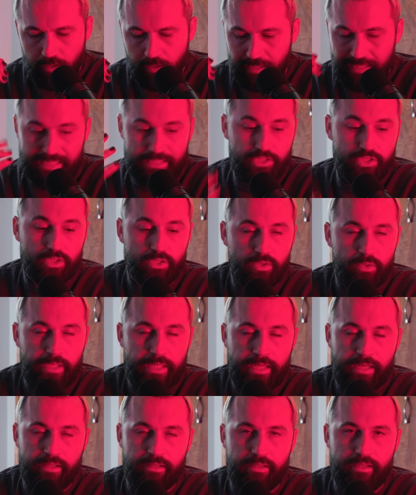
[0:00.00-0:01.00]

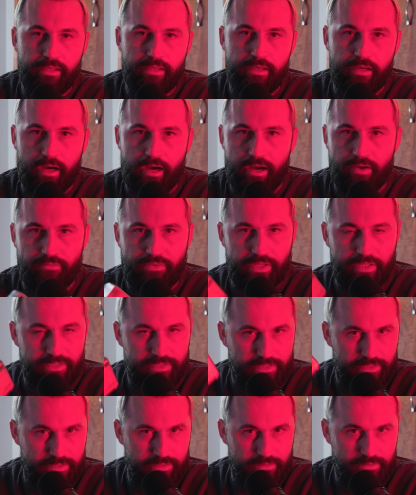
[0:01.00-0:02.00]
excluding the
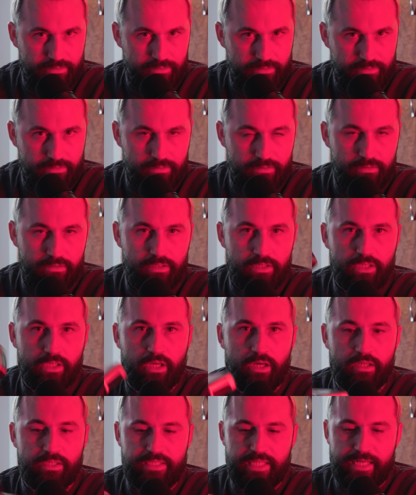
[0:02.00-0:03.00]
obvious
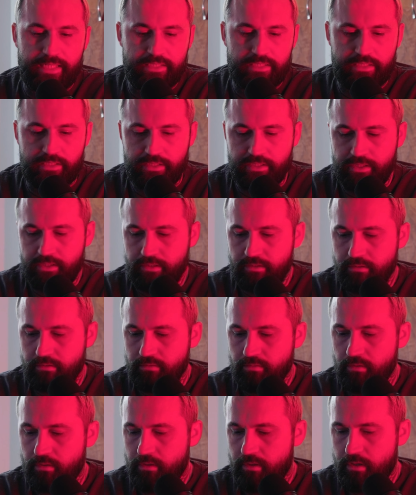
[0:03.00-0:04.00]
Contax
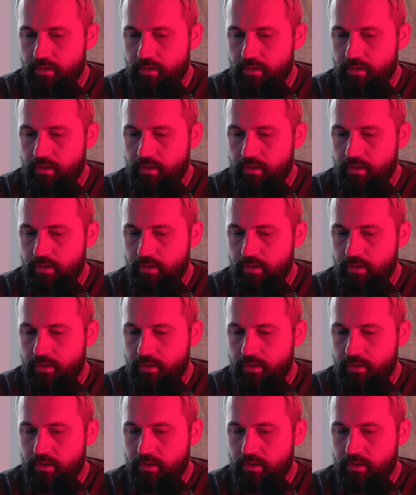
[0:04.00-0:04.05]
T2.